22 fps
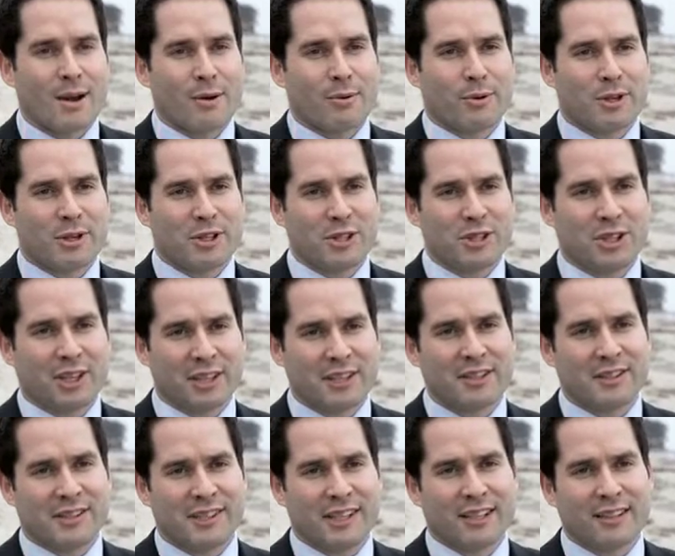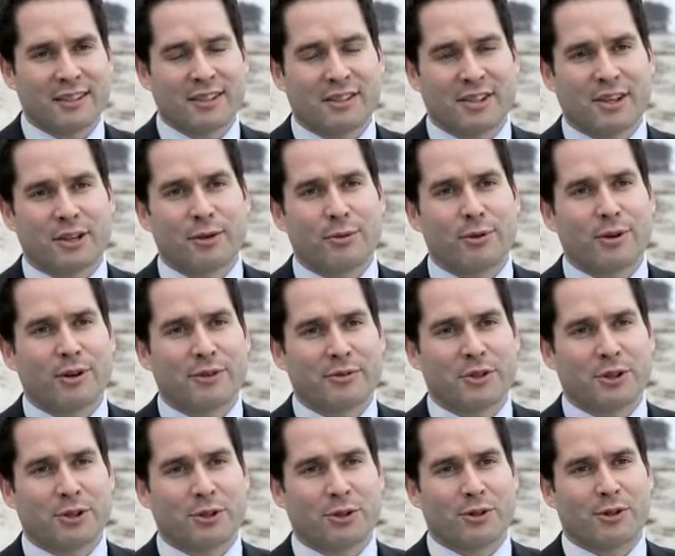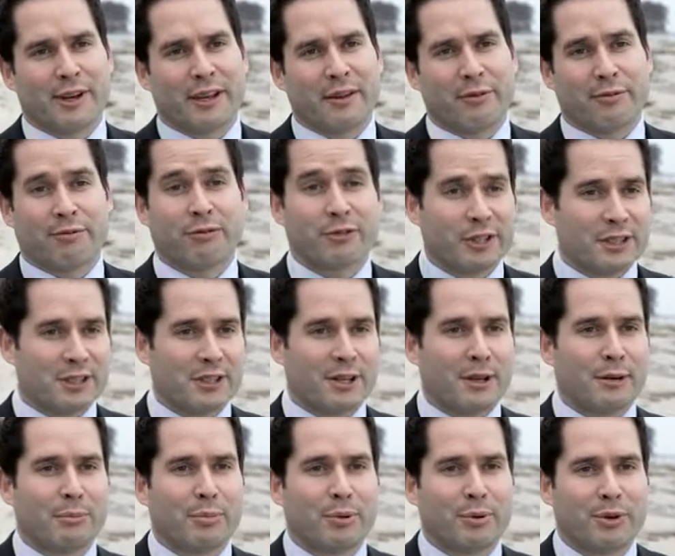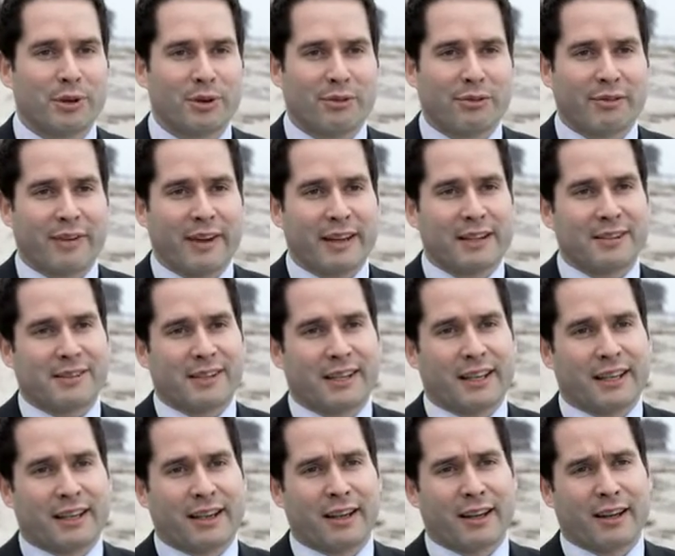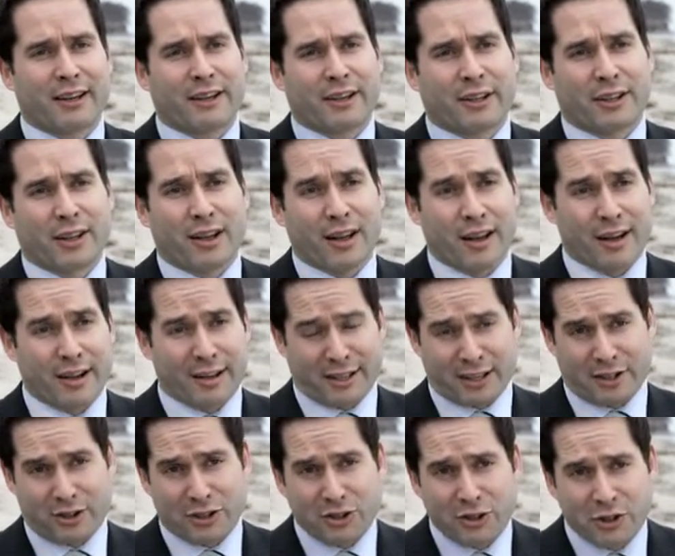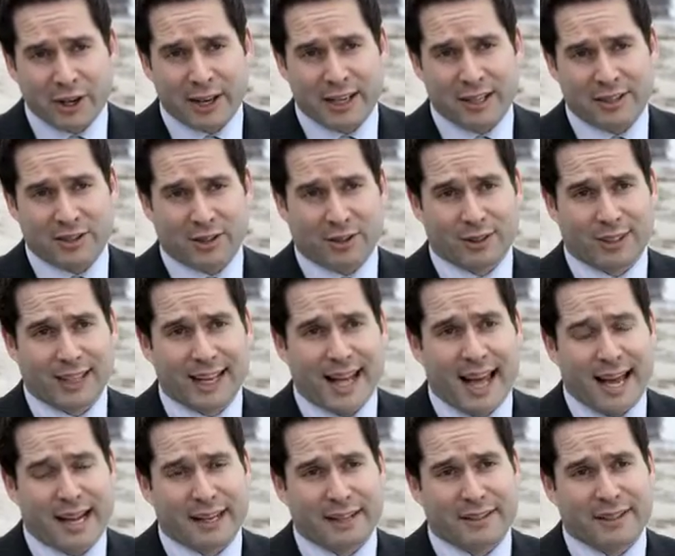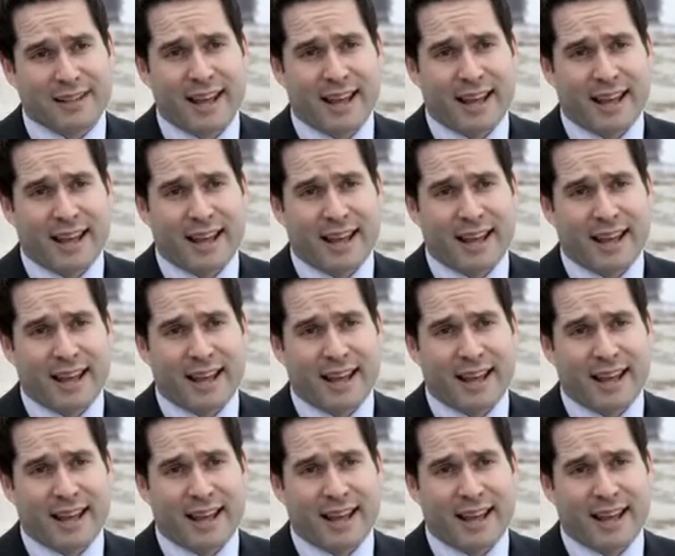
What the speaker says: Well, you should consider to go offshore if, for example, you're facing constraints on land